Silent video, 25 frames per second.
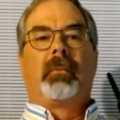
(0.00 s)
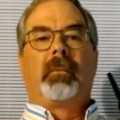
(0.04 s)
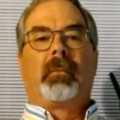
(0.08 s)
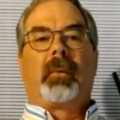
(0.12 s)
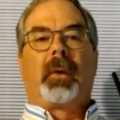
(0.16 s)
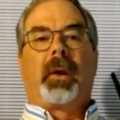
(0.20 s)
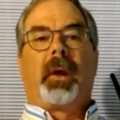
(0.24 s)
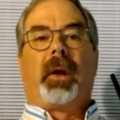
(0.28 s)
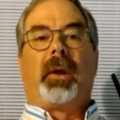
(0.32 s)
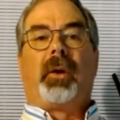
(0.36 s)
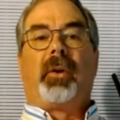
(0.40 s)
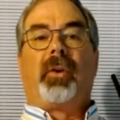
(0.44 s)

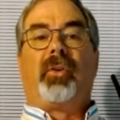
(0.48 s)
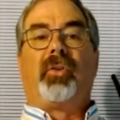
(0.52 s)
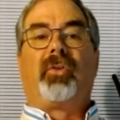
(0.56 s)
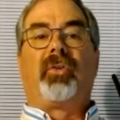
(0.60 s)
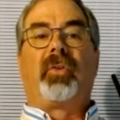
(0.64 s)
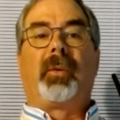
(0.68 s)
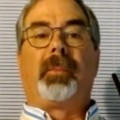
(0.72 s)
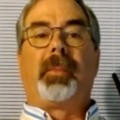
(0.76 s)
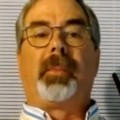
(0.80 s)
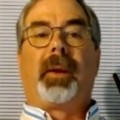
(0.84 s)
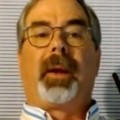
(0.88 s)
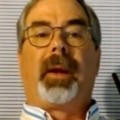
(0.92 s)
Okay, you
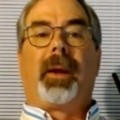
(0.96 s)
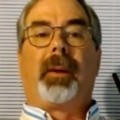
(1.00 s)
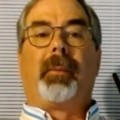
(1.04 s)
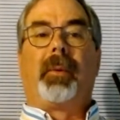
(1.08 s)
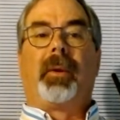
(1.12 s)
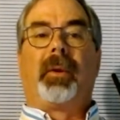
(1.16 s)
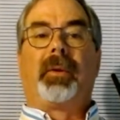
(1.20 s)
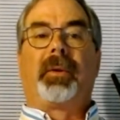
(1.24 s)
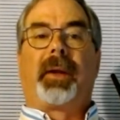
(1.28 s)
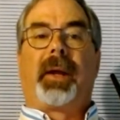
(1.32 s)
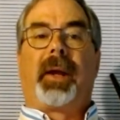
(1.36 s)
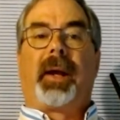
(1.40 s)
should be
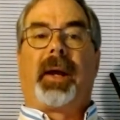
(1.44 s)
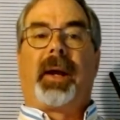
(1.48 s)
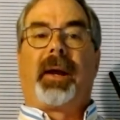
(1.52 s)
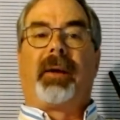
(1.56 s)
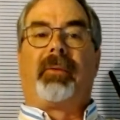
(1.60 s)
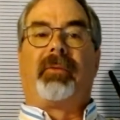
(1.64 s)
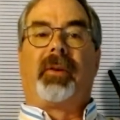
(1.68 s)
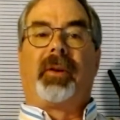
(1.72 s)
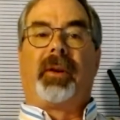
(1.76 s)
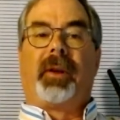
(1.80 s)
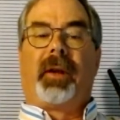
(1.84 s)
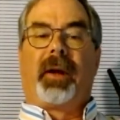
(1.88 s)
able to
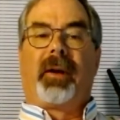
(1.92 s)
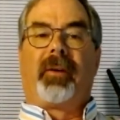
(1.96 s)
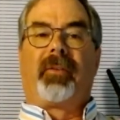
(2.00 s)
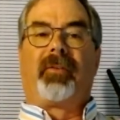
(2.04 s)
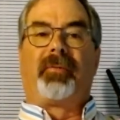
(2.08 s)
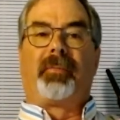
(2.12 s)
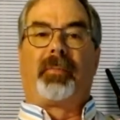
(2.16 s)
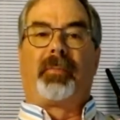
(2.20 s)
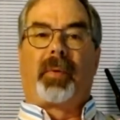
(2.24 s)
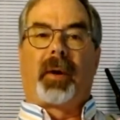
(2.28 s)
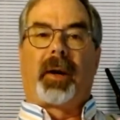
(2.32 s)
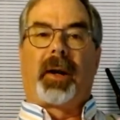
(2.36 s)
have enough
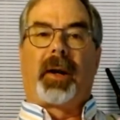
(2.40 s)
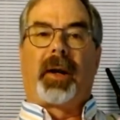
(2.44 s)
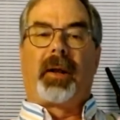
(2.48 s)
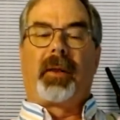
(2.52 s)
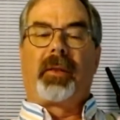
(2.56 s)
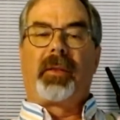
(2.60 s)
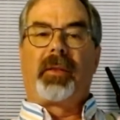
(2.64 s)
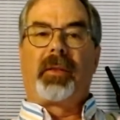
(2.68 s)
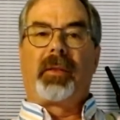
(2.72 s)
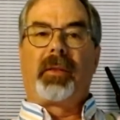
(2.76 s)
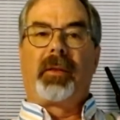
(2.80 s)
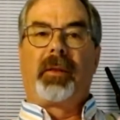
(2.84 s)

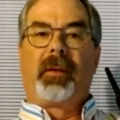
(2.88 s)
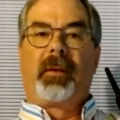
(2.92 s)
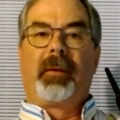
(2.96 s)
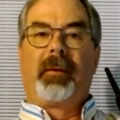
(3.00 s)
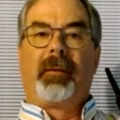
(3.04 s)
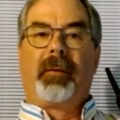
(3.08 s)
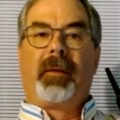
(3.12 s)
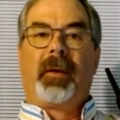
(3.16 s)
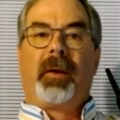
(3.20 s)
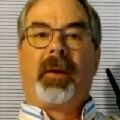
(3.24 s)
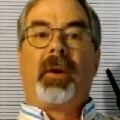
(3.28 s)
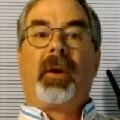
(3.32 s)
breath,
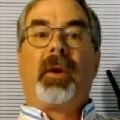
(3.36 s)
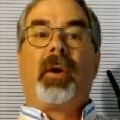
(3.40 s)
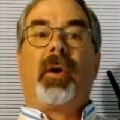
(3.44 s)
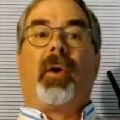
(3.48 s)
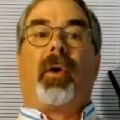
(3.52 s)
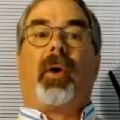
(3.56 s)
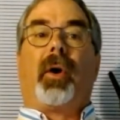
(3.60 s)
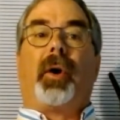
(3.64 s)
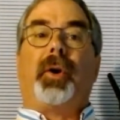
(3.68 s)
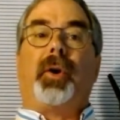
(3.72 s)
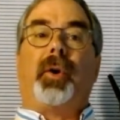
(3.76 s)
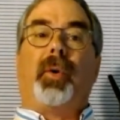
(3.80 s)

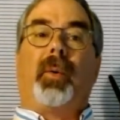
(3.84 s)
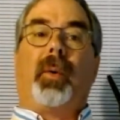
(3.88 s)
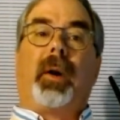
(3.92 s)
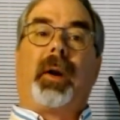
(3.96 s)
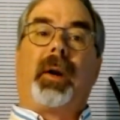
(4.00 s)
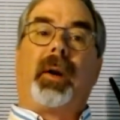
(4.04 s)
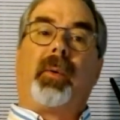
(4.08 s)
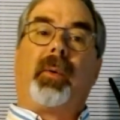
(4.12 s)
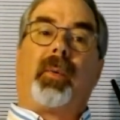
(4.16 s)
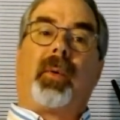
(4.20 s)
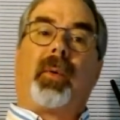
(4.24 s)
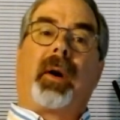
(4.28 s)
or you want
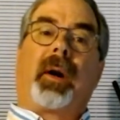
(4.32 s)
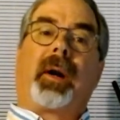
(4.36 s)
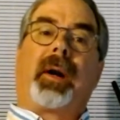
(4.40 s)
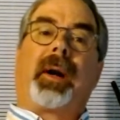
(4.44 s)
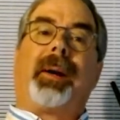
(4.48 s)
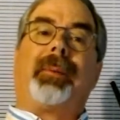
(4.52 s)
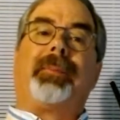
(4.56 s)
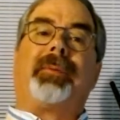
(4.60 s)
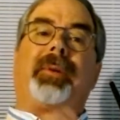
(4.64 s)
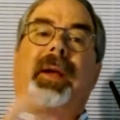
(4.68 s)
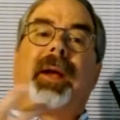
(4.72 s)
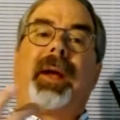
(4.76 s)
to work
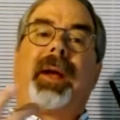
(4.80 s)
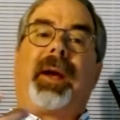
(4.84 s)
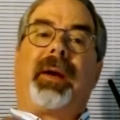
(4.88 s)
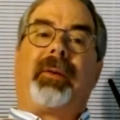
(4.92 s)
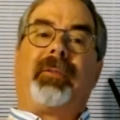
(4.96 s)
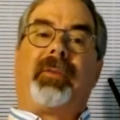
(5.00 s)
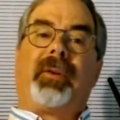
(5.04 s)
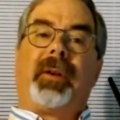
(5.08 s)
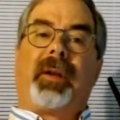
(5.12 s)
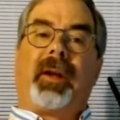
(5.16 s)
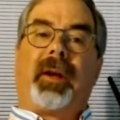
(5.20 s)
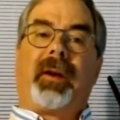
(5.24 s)
up to
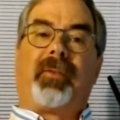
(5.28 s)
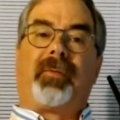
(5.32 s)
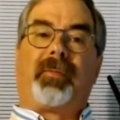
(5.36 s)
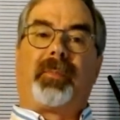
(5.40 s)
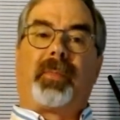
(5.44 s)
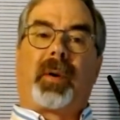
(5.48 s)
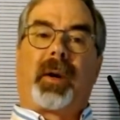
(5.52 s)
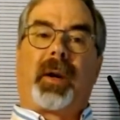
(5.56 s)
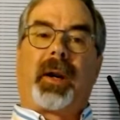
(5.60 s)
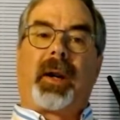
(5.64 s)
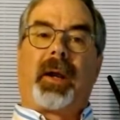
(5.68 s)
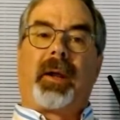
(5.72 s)
have enough
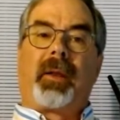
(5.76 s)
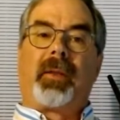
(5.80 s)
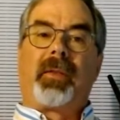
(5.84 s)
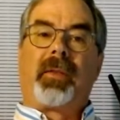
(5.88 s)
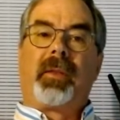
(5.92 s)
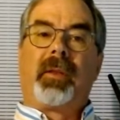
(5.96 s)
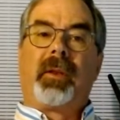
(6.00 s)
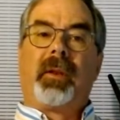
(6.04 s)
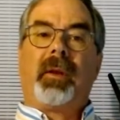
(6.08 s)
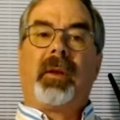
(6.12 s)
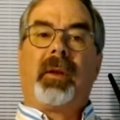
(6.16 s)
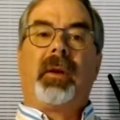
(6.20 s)
breath
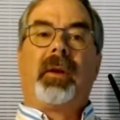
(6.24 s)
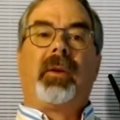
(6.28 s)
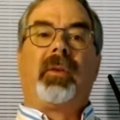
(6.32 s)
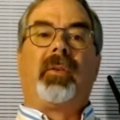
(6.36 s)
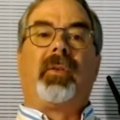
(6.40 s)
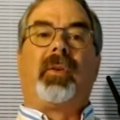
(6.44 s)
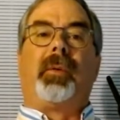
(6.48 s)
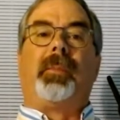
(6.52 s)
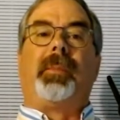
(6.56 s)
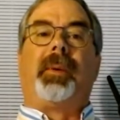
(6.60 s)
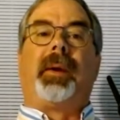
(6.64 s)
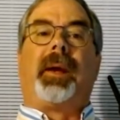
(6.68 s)

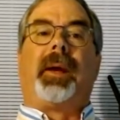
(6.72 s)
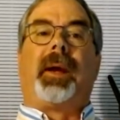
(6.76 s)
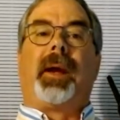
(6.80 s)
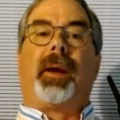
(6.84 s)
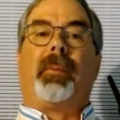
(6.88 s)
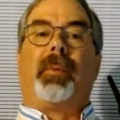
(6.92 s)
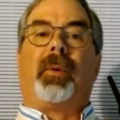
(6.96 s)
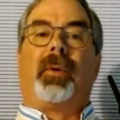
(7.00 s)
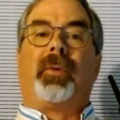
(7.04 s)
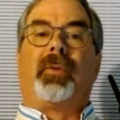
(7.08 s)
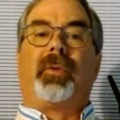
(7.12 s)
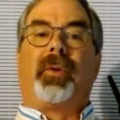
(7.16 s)
to be
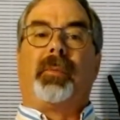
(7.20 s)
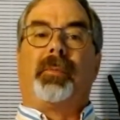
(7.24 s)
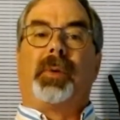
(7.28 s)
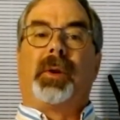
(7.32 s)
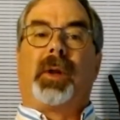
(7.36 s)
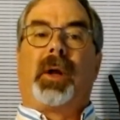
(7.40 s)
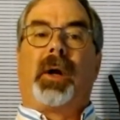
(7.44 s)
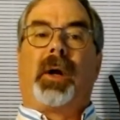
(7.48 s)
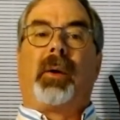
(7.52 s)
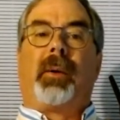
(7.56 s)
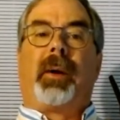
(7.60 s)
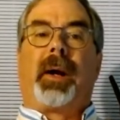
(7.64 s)
able to
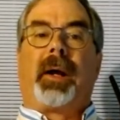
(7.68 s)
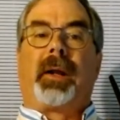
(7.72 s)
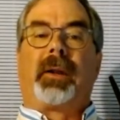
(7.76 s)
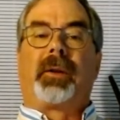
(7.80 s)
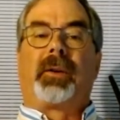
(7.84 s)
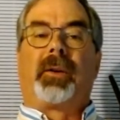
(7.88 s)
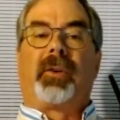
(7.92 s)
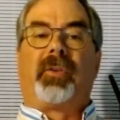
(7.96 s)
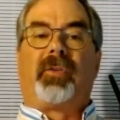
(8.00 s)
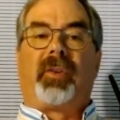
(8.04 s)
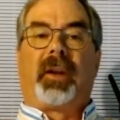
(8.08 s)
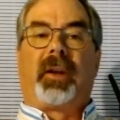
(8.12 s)
blow out
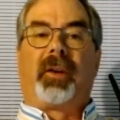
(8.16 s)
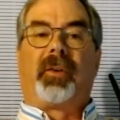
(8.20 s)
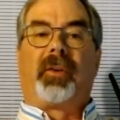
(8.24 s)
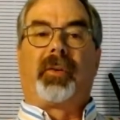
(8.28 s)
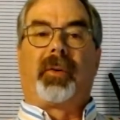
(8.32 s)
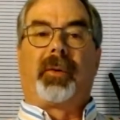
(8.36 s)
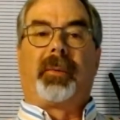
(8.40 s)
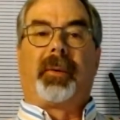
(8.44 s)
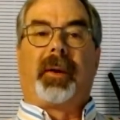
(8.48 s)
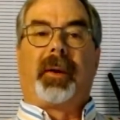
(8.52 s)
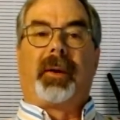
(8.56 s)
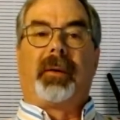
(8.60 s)
the
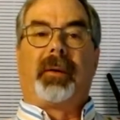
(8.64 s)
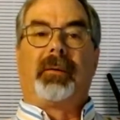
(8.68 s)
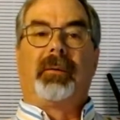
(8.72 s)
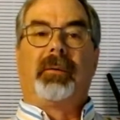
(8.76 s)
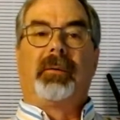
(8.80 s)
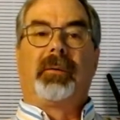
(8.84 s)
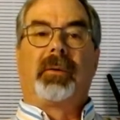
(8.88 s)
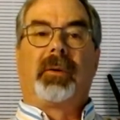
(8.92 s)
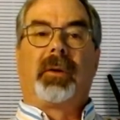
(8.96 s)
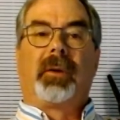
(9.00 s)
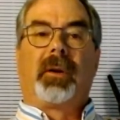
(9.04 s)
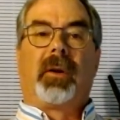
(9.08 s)
chanter reed.
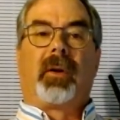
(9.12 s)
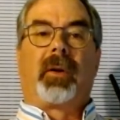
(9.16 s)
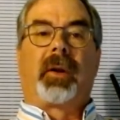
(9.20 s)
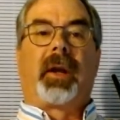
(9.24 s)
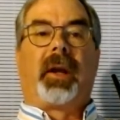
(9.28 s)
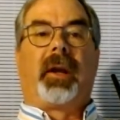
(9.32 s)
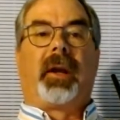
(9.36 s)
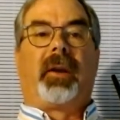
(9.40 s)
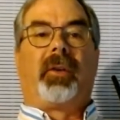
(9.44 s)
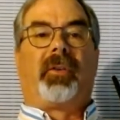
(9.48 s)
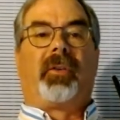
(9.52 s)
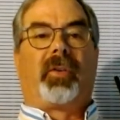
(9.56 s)

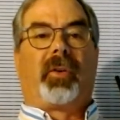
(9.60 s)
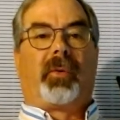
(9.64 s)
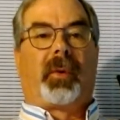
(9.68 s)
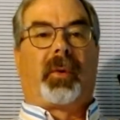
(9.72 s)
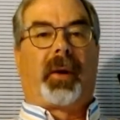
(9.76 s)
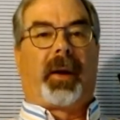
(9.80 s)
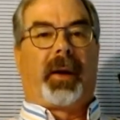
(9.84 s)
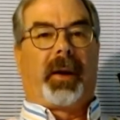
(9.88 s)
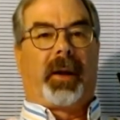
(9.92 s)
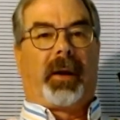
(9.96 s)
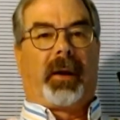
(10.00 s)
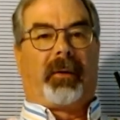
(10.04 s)
Okay, so
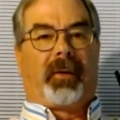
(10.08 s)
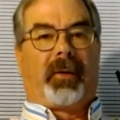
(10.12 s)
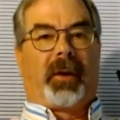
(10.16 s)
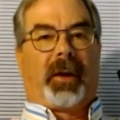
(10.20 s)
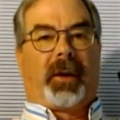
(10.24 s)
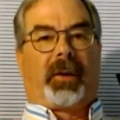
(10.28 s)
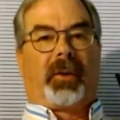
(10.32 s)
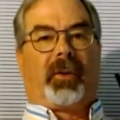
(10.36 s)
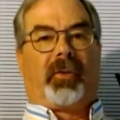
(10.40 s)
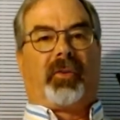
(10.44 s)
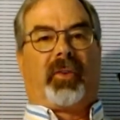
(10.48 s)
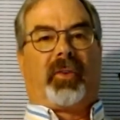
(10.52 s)
right now I've
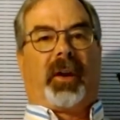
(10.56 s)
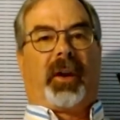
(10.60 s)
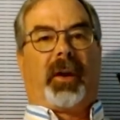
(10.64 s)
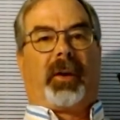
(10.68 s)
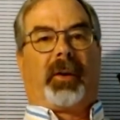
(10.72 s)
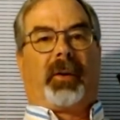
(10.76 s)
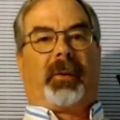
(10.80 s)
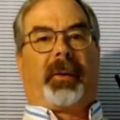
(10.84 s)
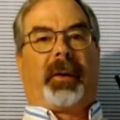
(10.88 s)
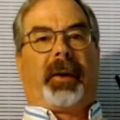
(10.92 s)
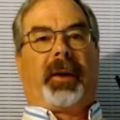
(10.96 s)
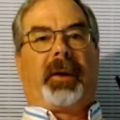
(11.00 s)
got the
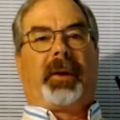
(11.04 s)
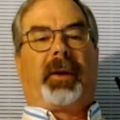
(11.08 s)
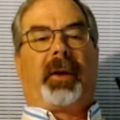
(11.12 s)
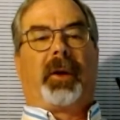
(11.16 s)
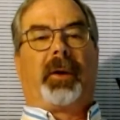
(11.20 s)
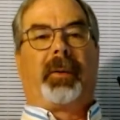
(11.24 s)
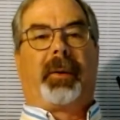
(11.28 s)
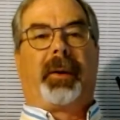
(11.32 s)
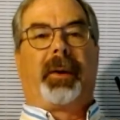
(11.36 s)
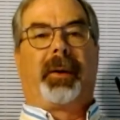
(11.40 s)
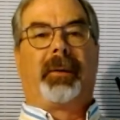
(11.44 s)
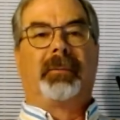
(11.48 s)
chanter reed
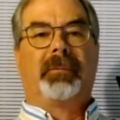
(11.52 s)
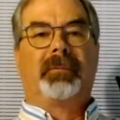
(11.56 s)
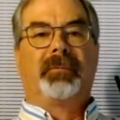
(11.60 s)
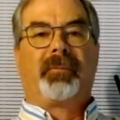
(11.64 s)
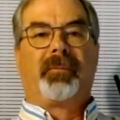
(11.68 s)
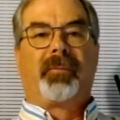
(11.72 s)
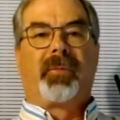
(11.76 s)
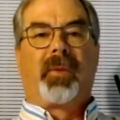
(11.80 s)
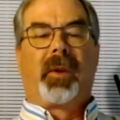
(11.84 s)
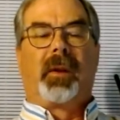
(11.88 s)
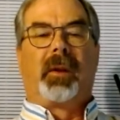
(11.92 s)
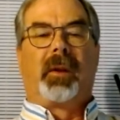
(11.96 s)
going
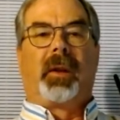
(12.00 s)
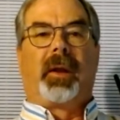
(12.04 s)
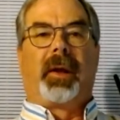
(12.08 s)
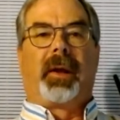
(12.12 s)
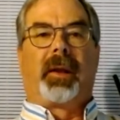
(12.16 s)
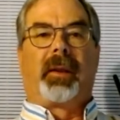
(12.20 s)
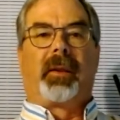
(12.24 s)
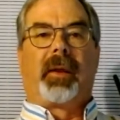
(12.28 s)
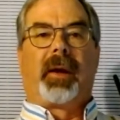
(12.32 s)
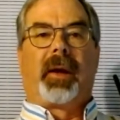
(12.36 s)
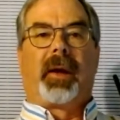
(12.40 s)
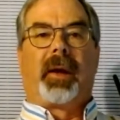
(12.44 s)

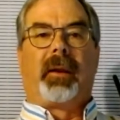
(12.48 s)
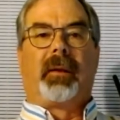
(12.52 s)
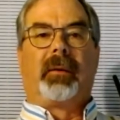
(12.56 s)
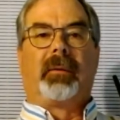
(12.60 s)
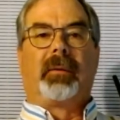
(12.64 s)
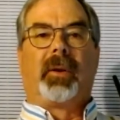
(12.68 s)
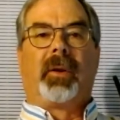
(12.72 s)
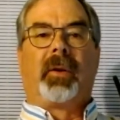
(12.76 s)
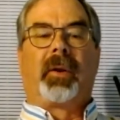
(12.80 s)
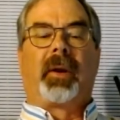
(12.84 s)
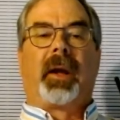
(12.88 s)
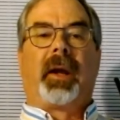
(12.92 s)
like that.
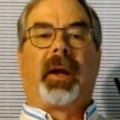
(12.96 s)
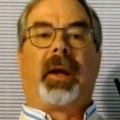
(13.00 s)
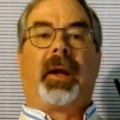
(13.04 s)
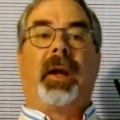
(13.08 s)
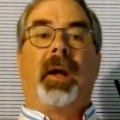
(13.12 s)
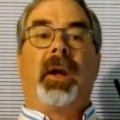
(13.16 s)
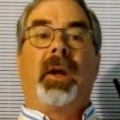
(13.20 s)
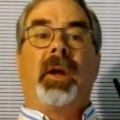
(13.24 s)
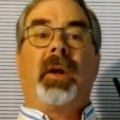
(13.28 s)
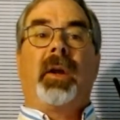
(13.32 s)
Okay.